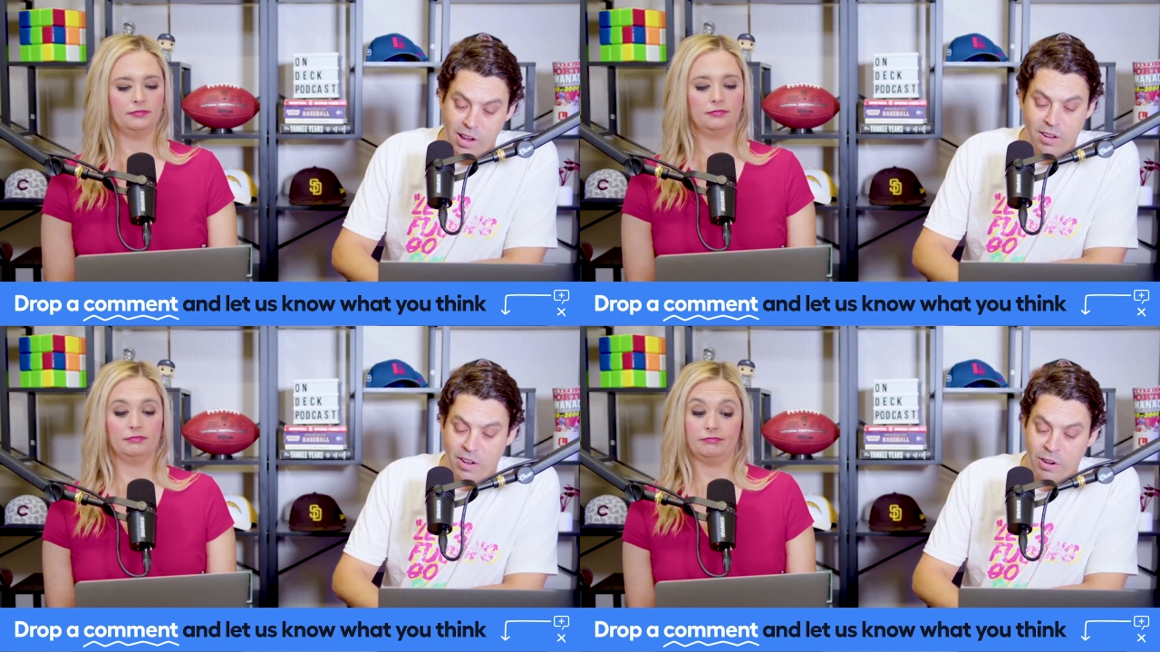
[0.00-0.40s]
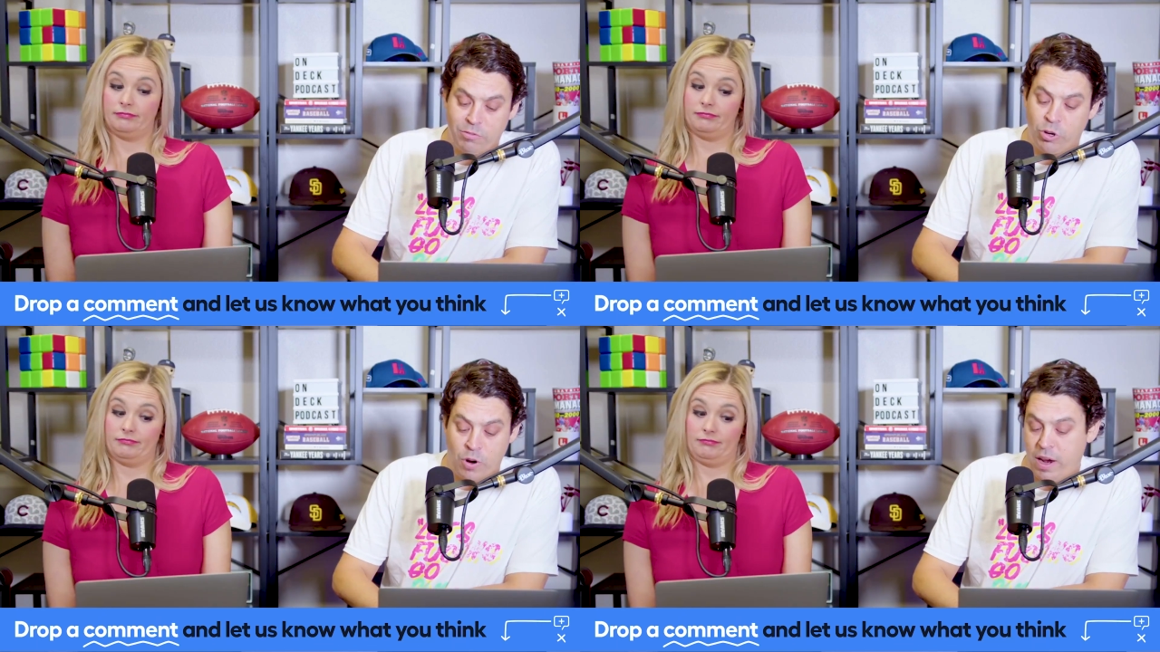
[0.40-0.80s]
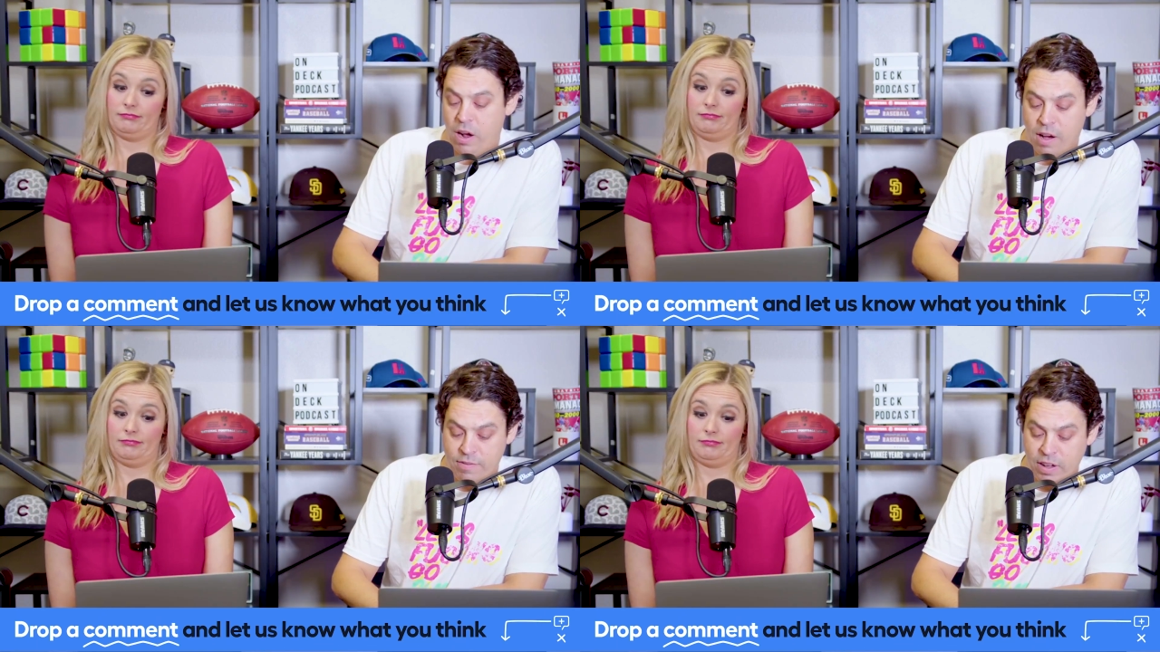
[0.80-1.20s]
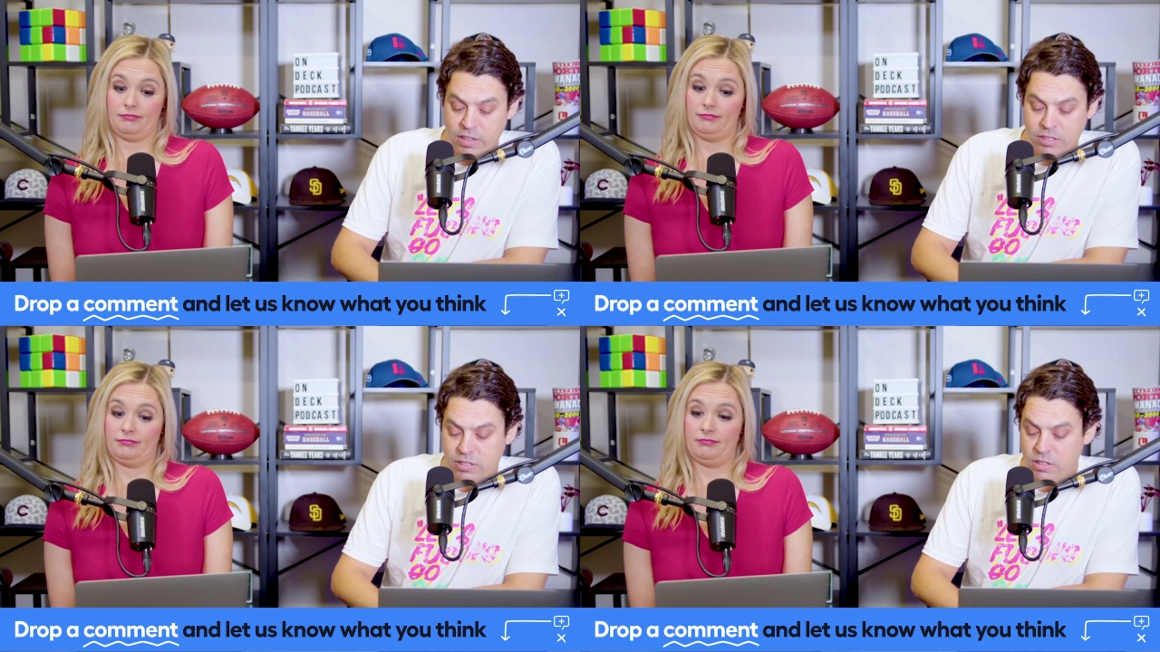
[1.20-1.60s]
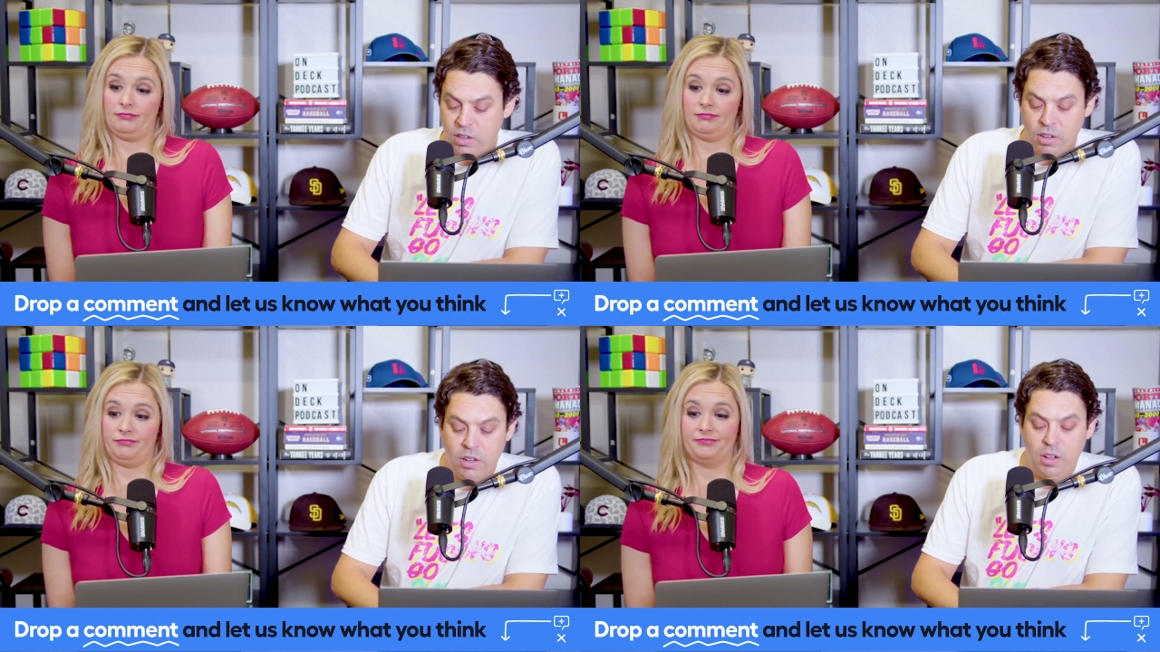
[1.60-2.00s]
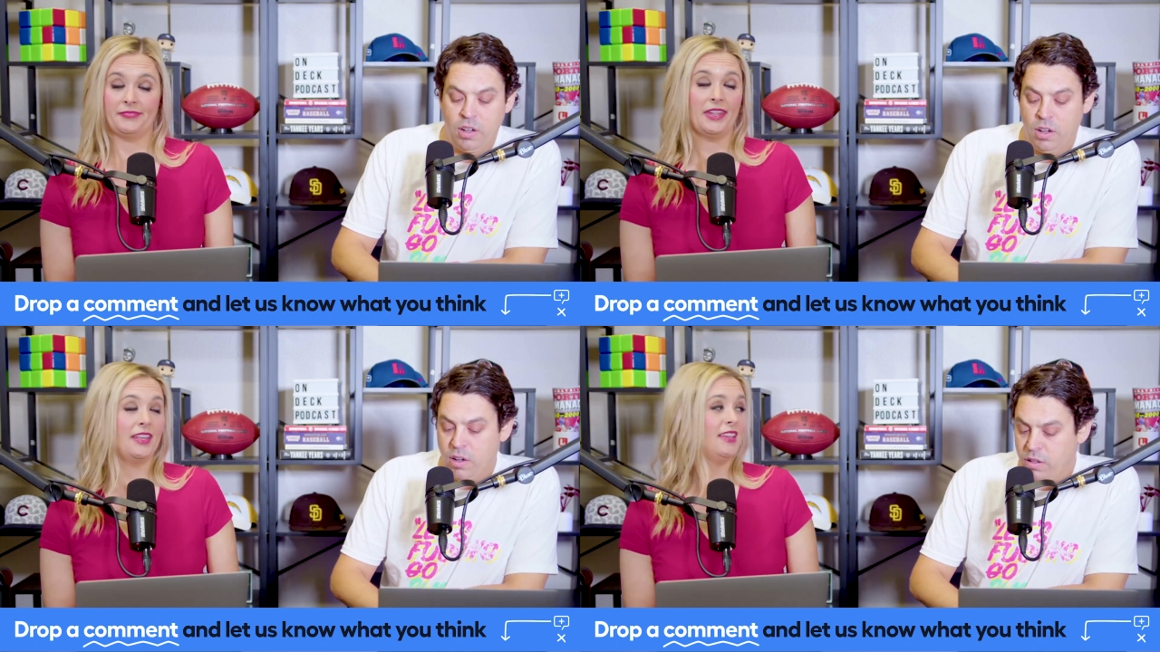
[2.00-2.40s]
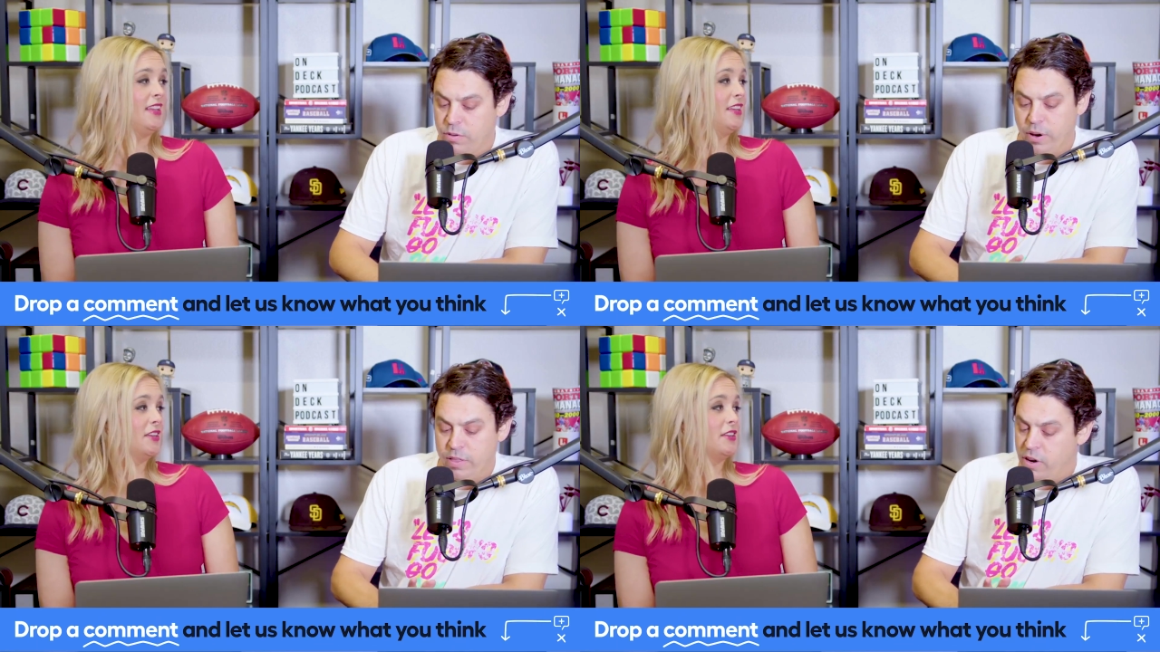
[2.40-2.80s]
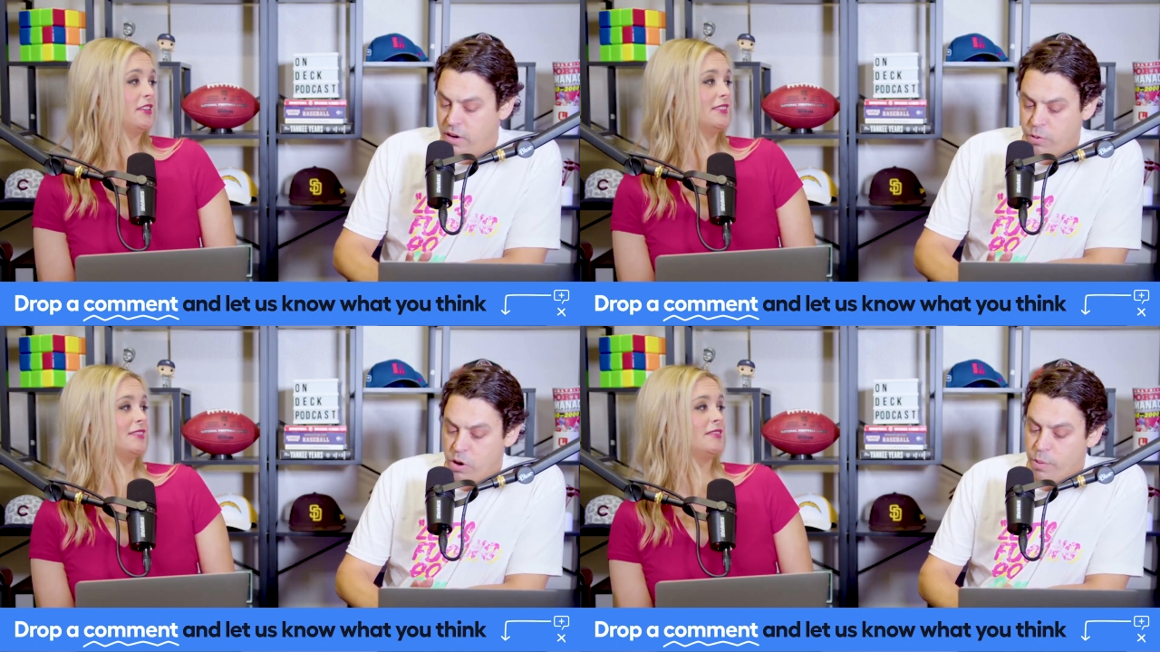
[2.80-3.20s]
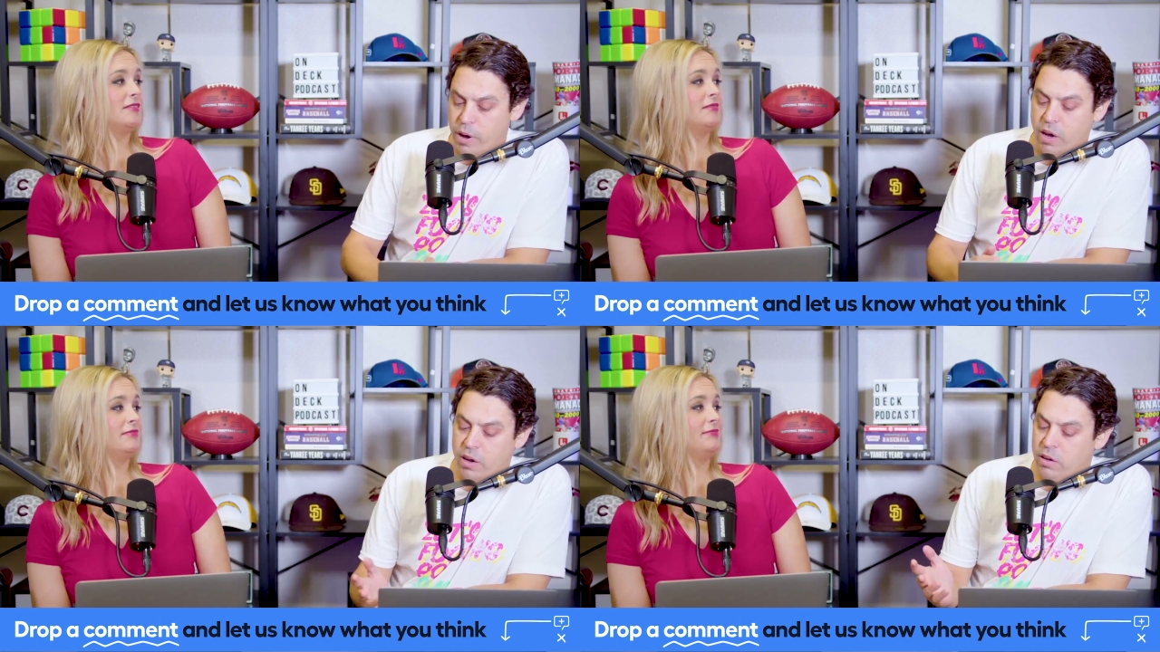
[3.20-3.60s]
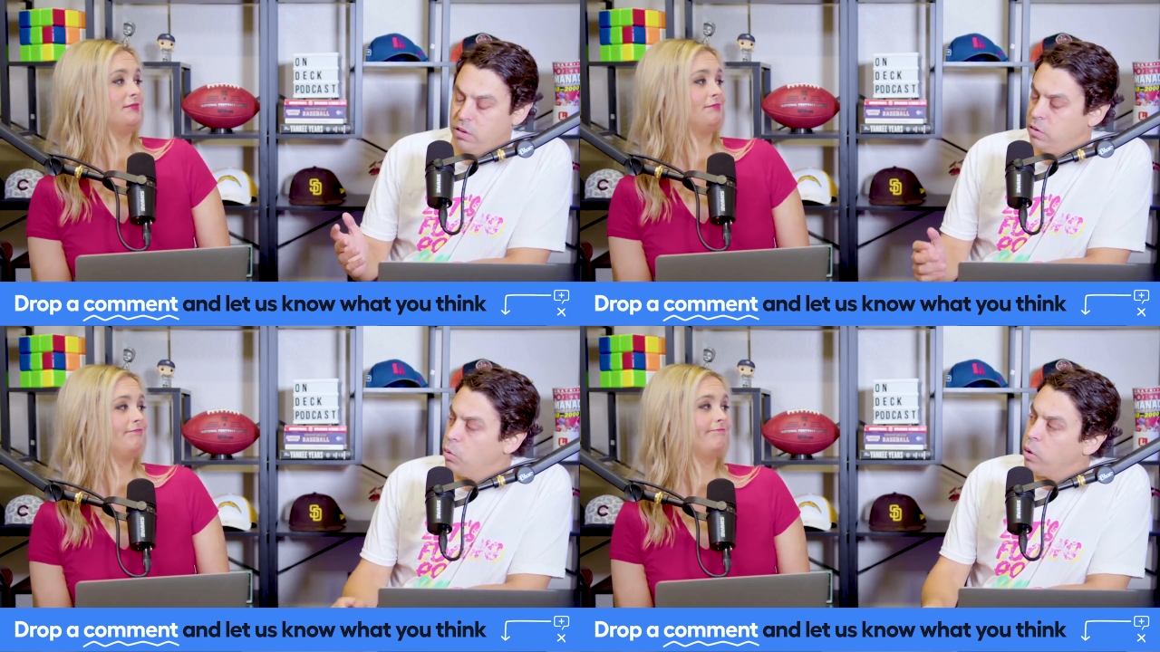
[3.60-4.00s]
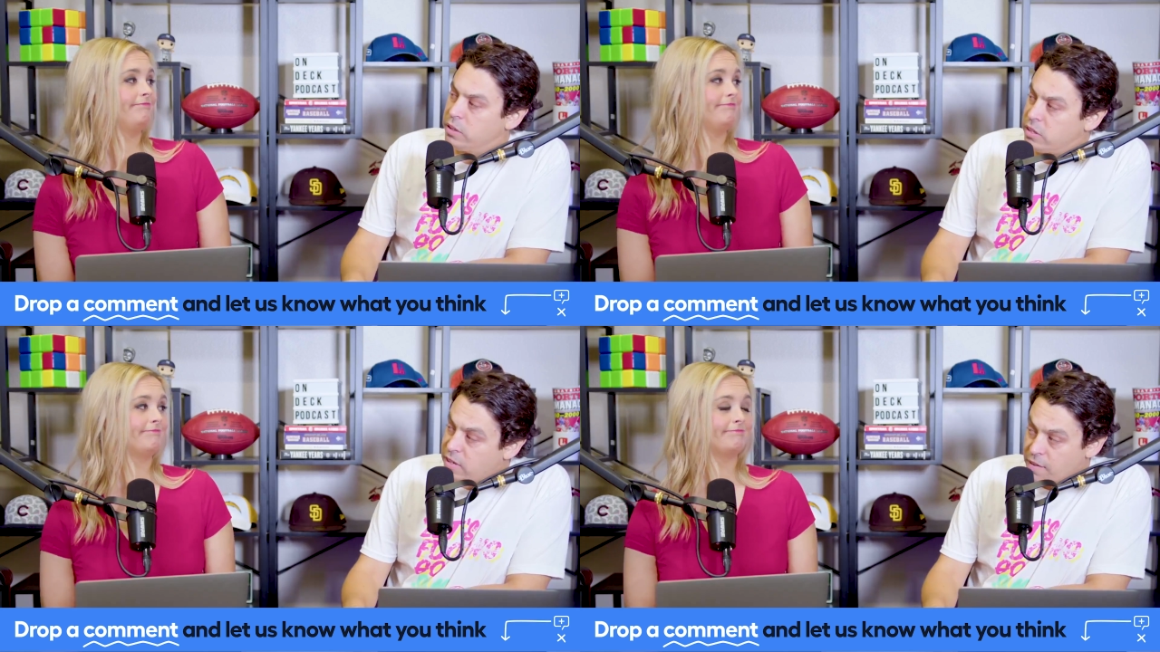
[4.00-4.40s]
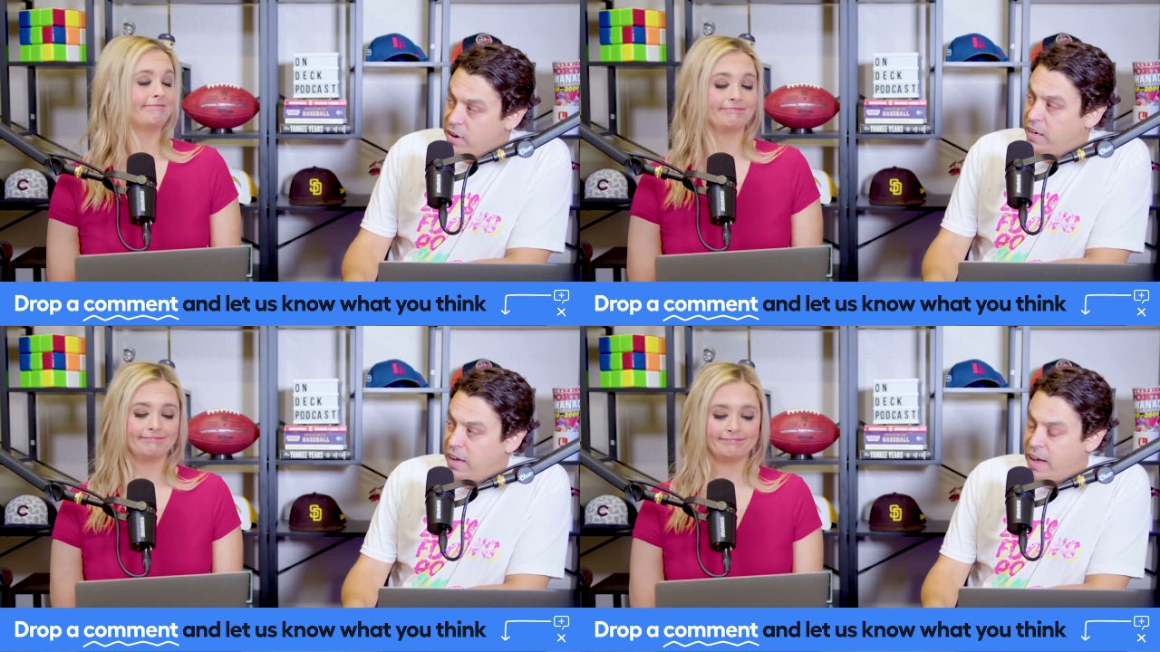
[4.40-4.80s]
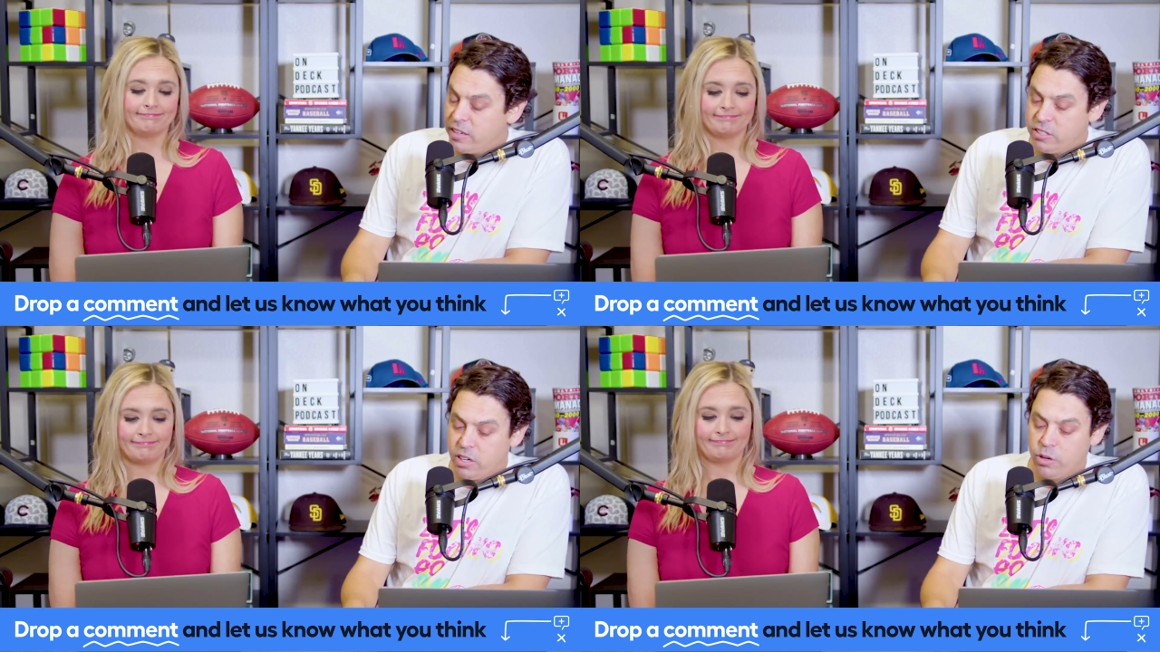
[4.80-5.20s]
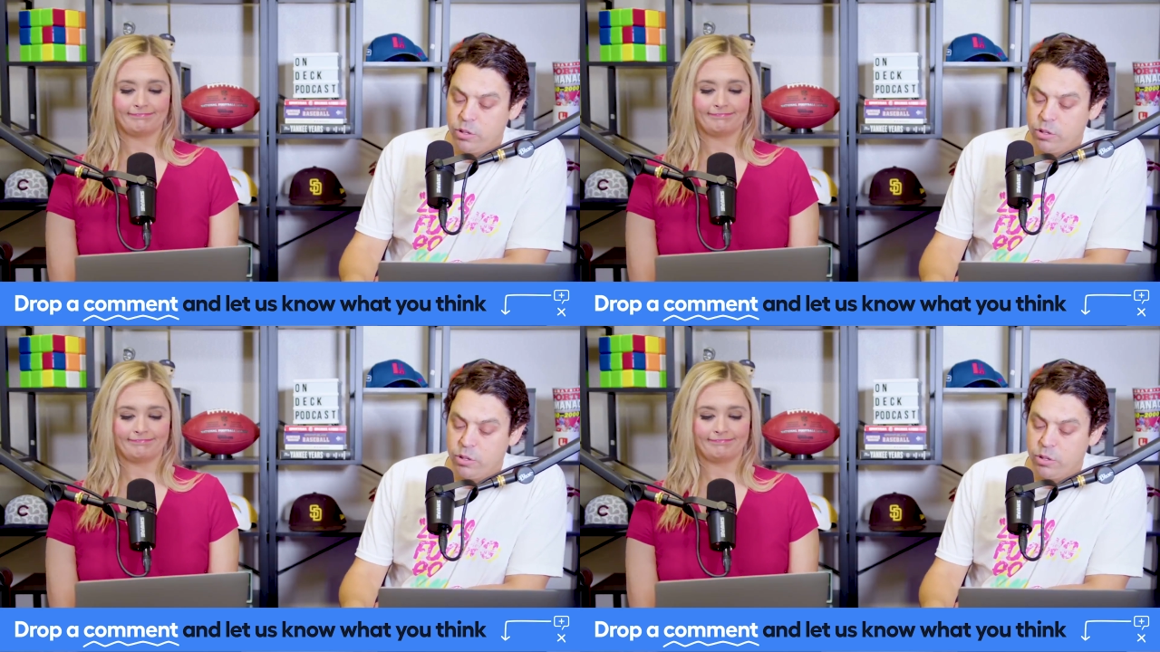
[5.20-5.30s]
Speaker 1: a great offense. 330 woba, 170 ISO.